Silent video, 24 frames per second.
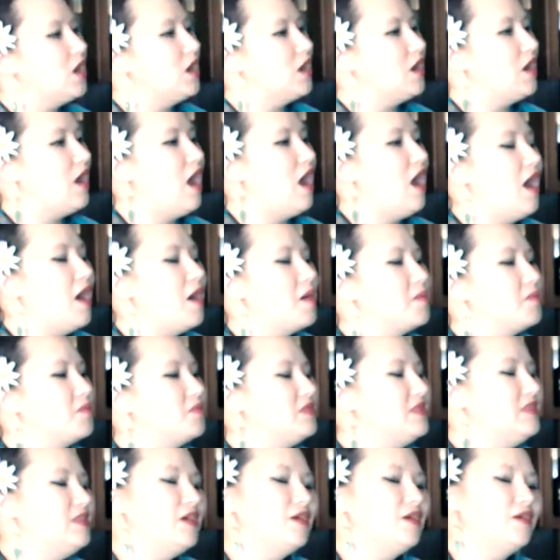
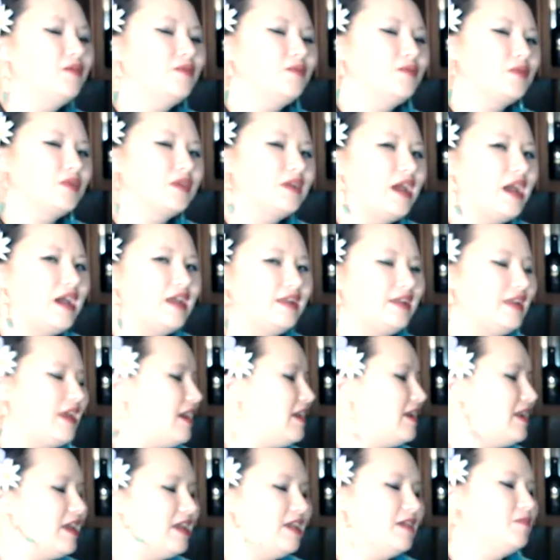No, we're not
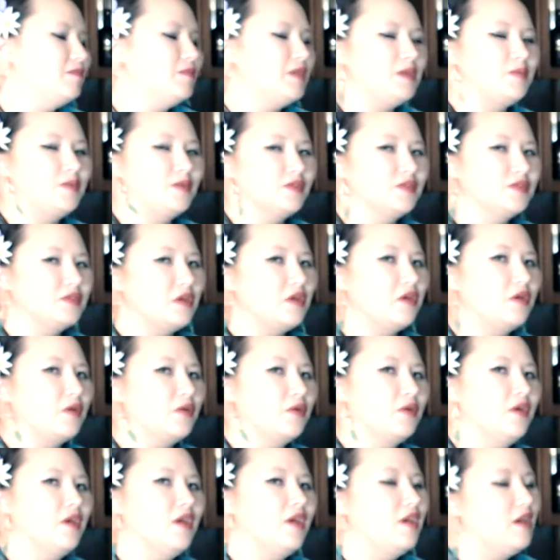9 a.m. people.
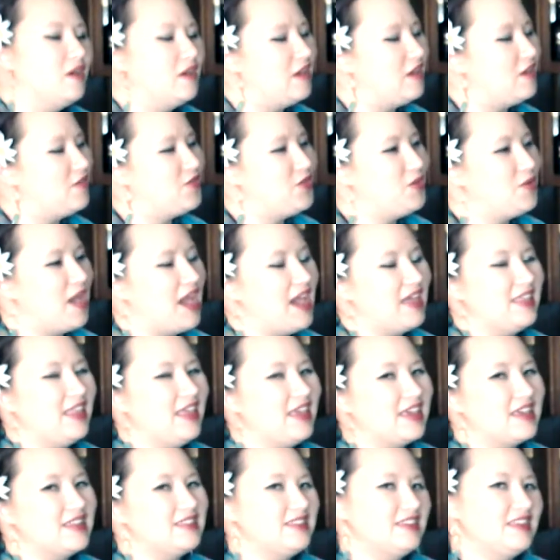So if you had
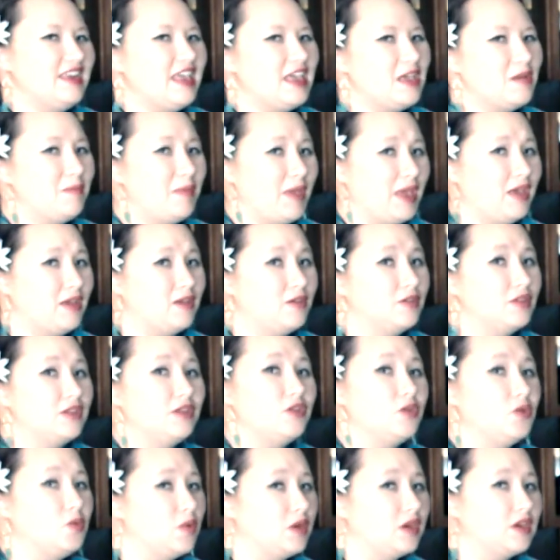like a 10 a.m. panel that
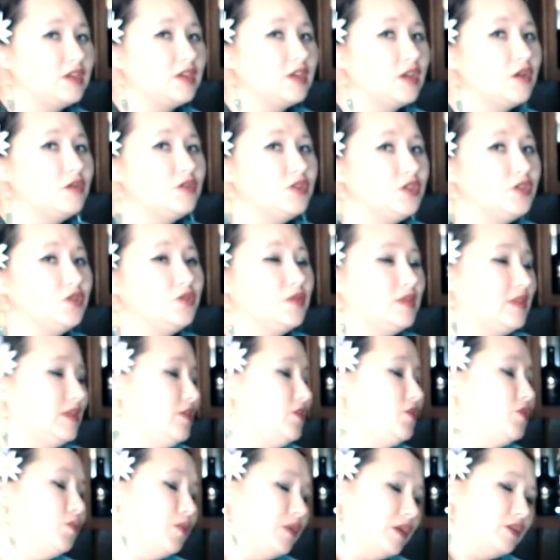you wanted to go to and then
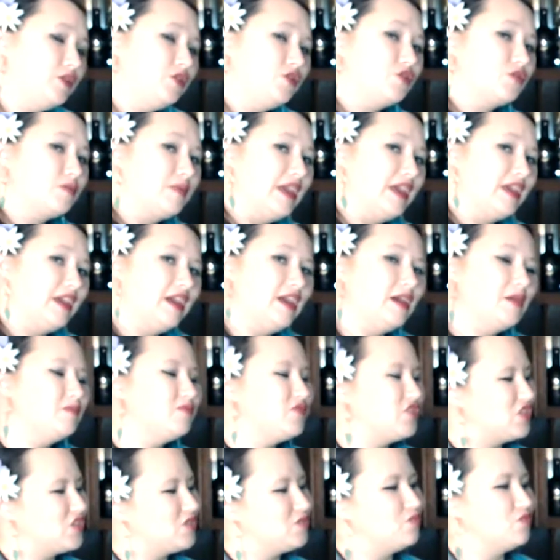you want to do your makeup,
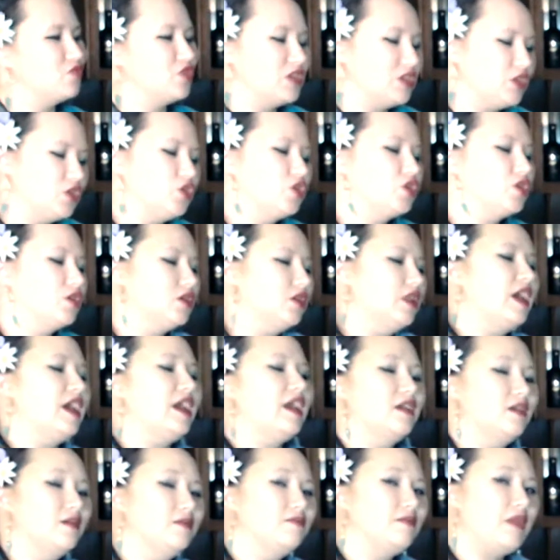just bring your
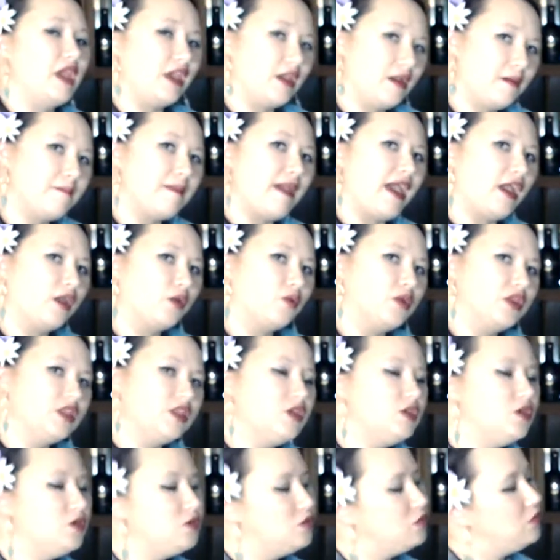like makeup bag with
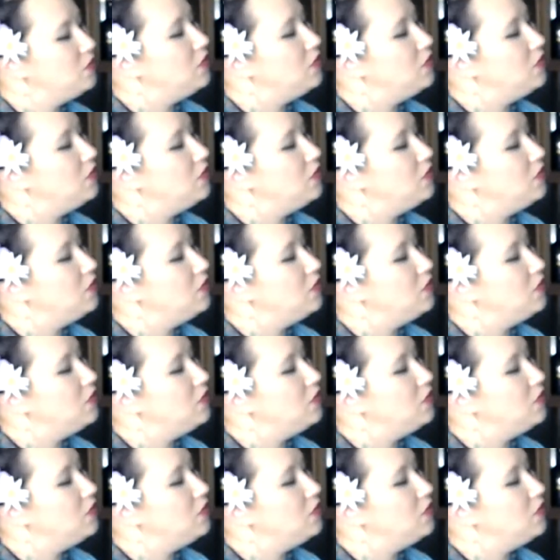you.